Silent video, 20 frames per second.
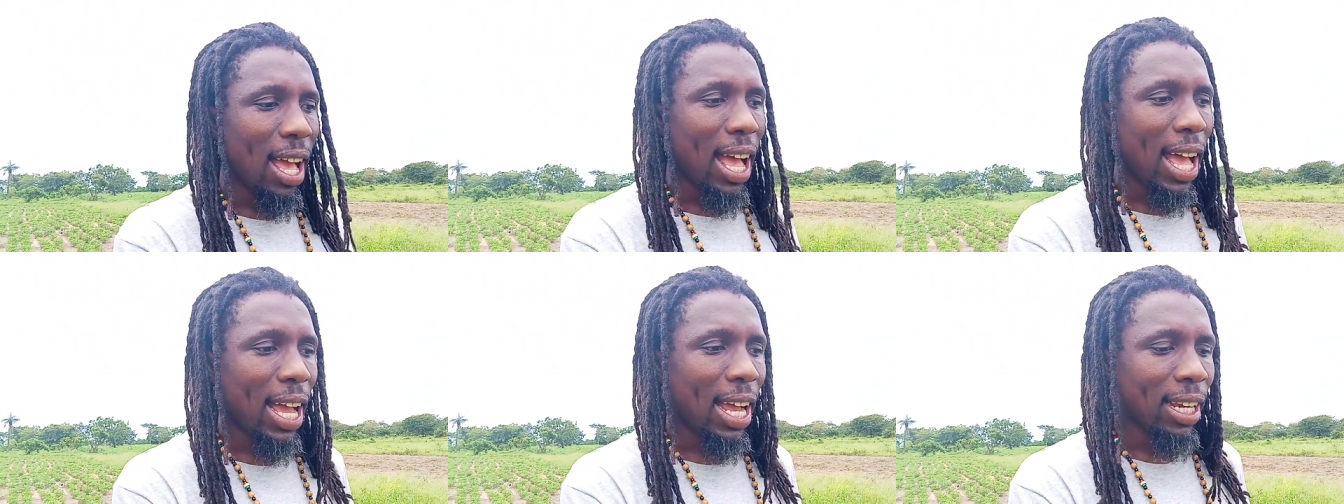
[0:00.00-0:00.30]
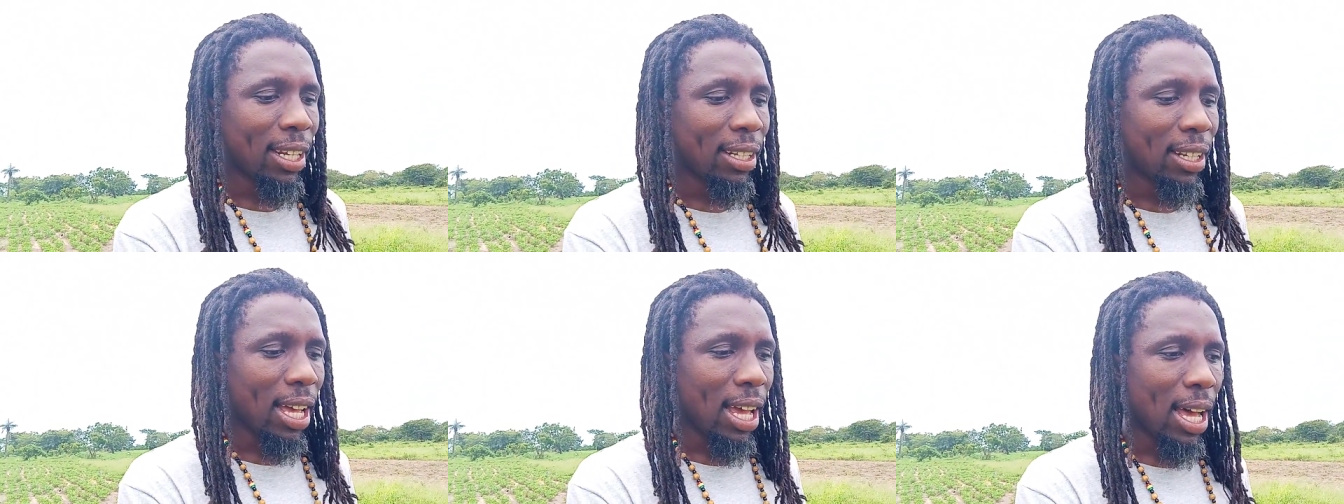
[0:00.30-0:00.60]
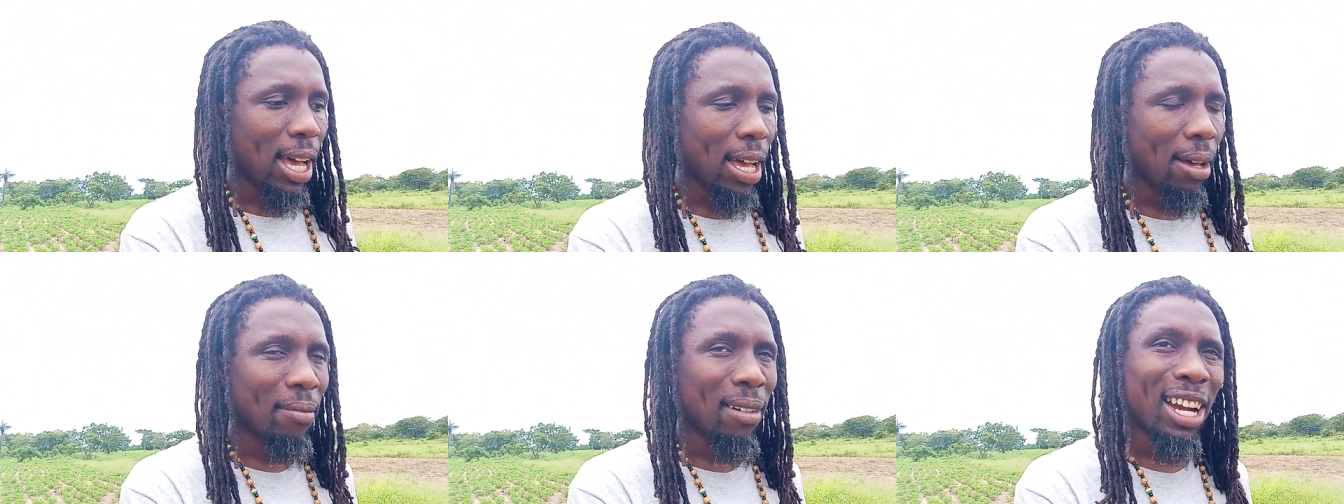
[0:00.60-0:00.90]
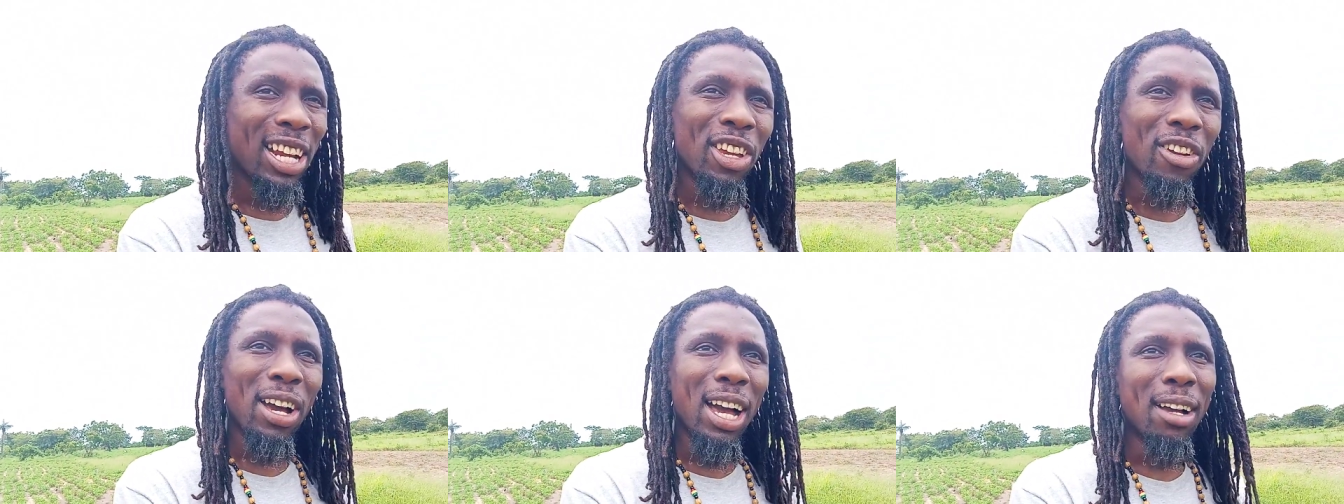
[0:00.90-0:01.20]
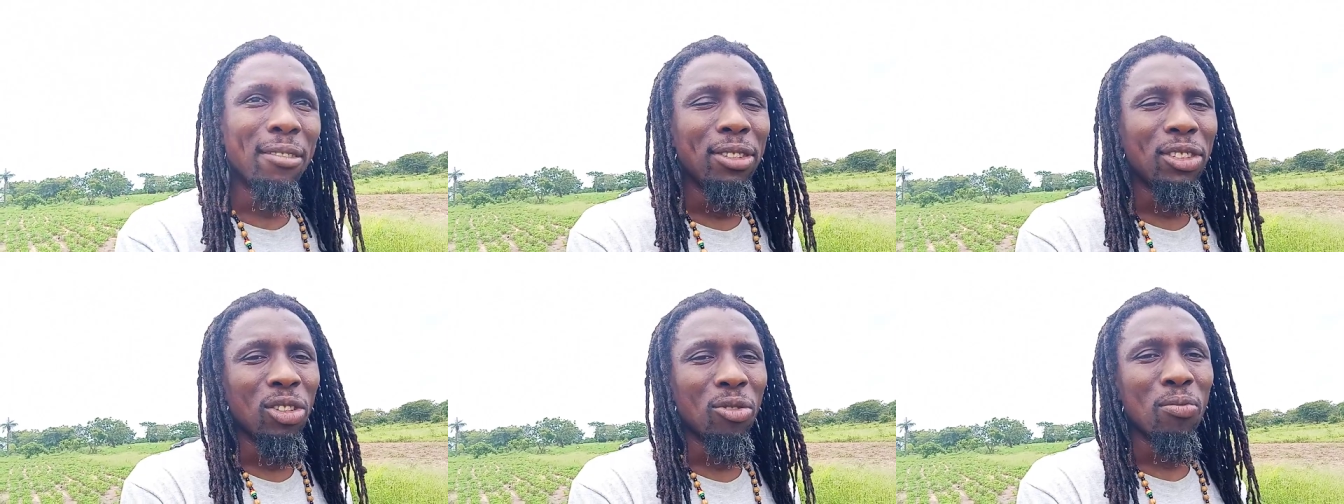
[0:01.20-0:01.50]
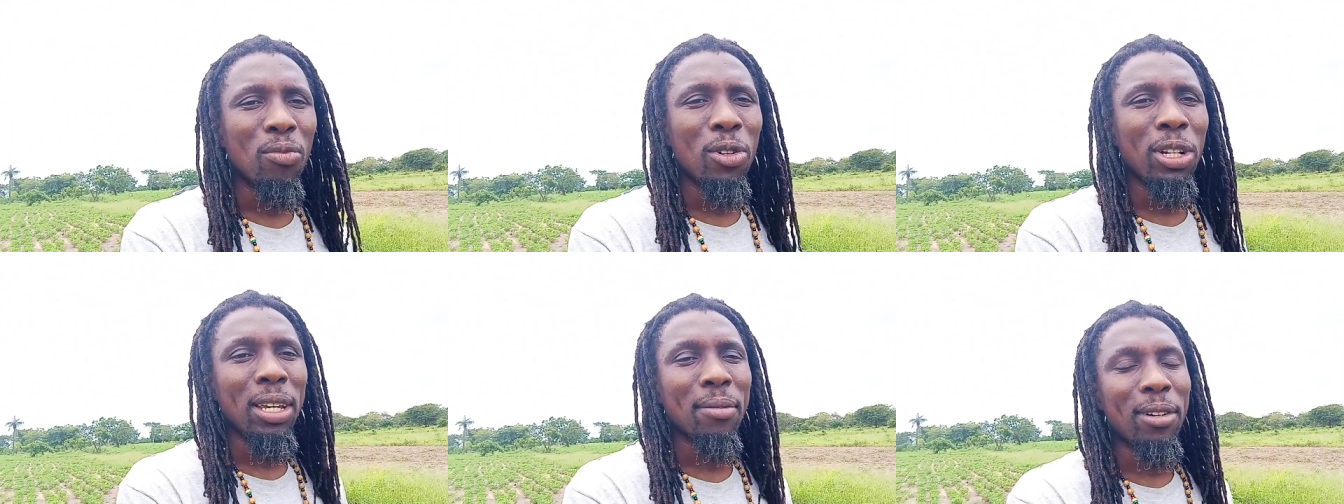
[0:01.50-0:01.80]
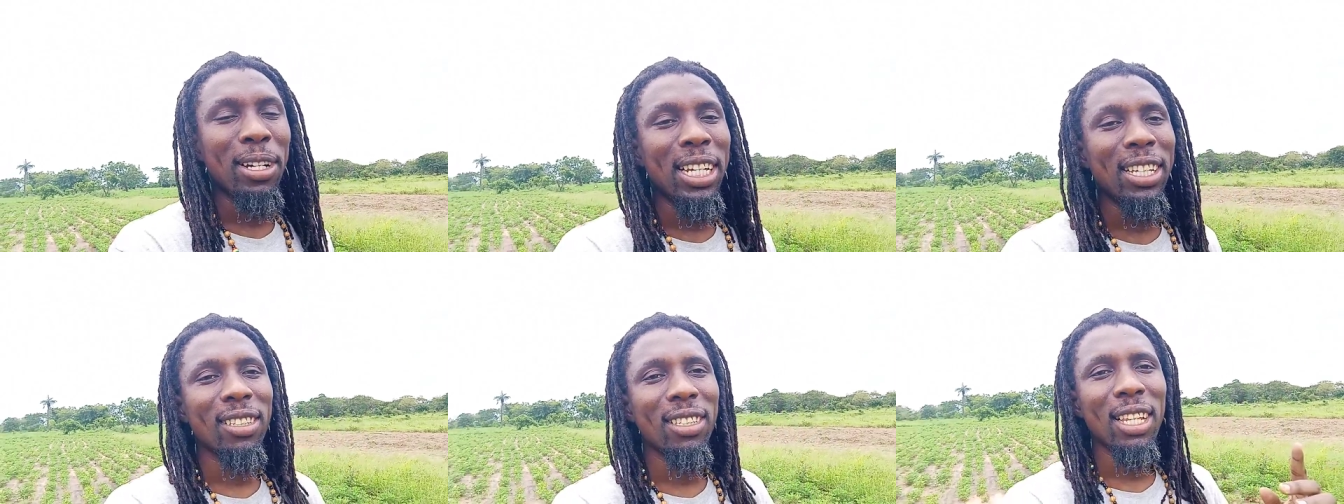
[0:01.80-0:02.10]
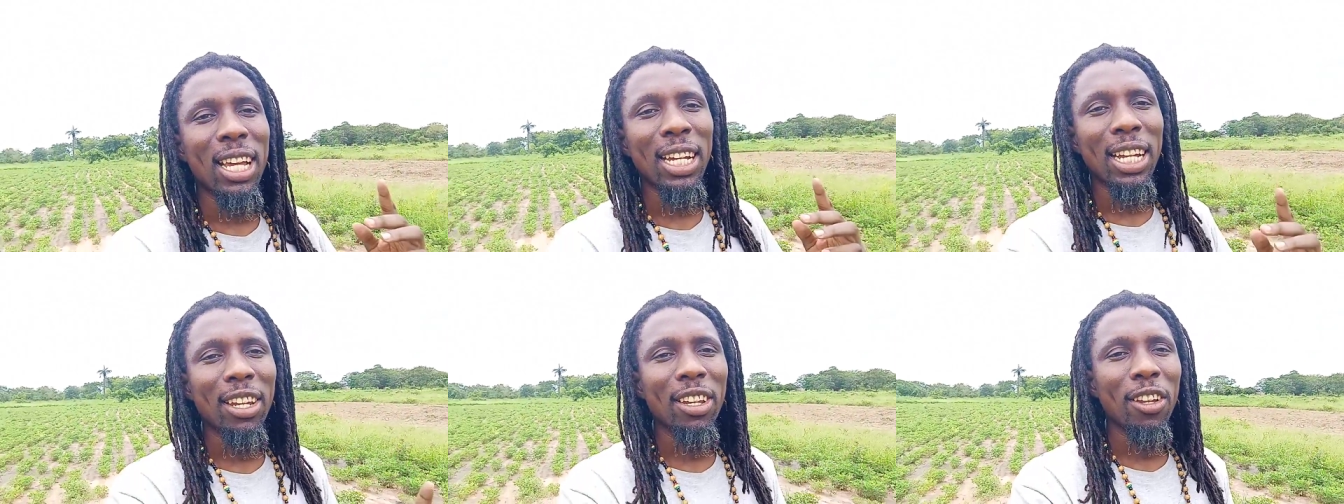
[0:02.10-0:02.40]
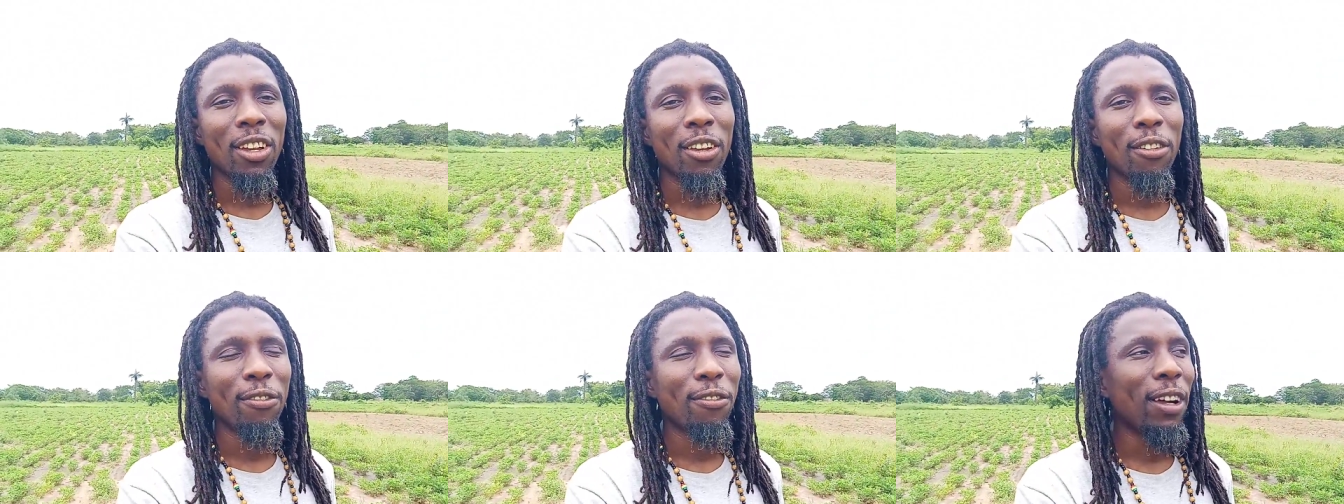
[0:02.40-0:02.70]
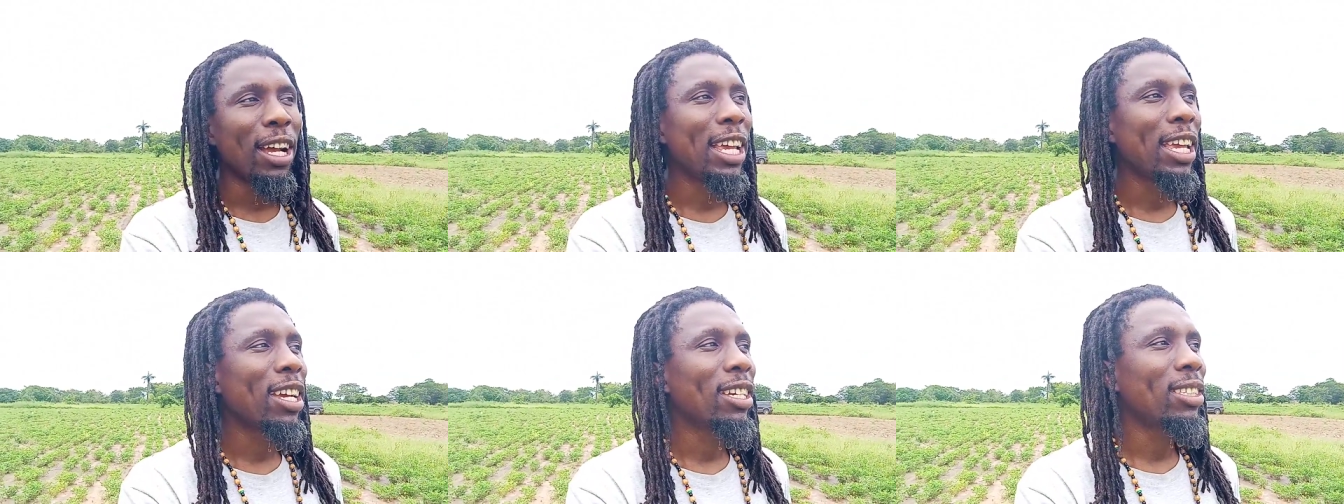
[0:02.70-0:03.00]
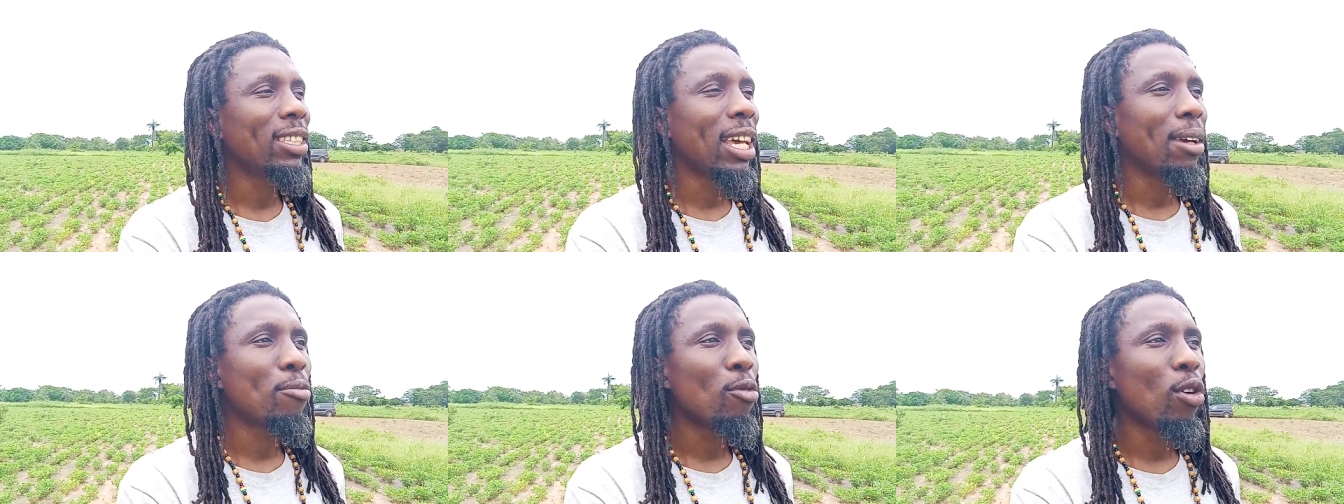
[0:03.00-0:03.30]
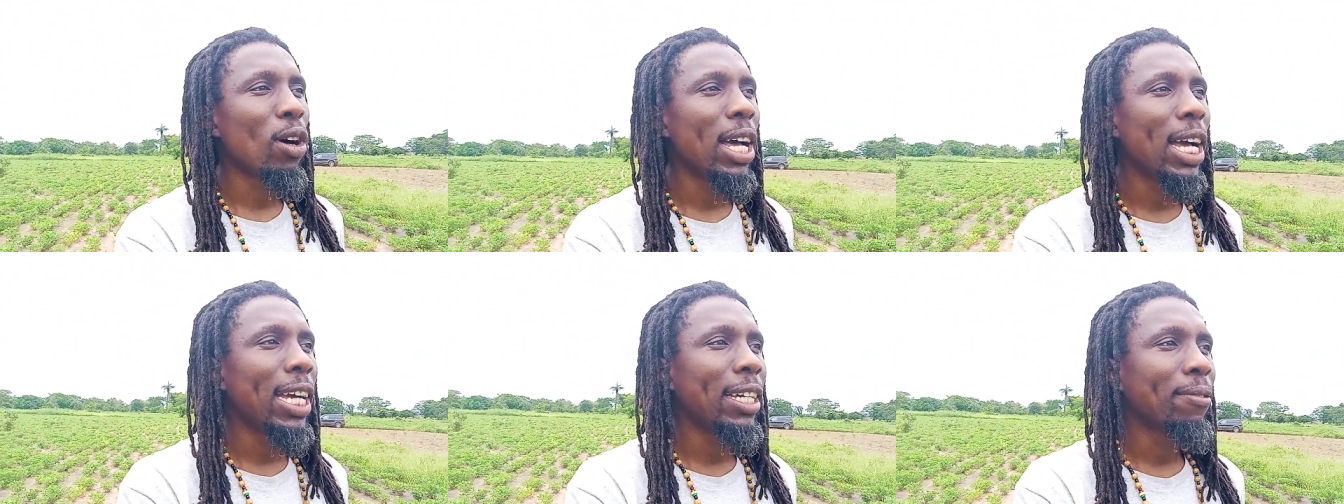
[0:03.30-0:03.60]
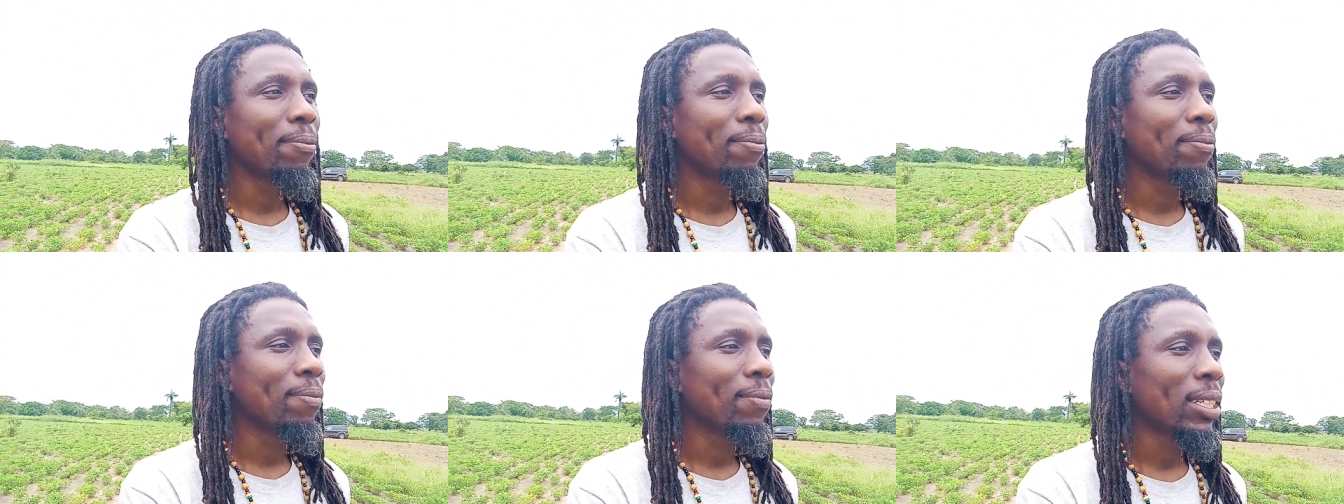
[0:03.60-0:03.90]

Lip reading: and or you have some money but it's not enough, and you say, boy,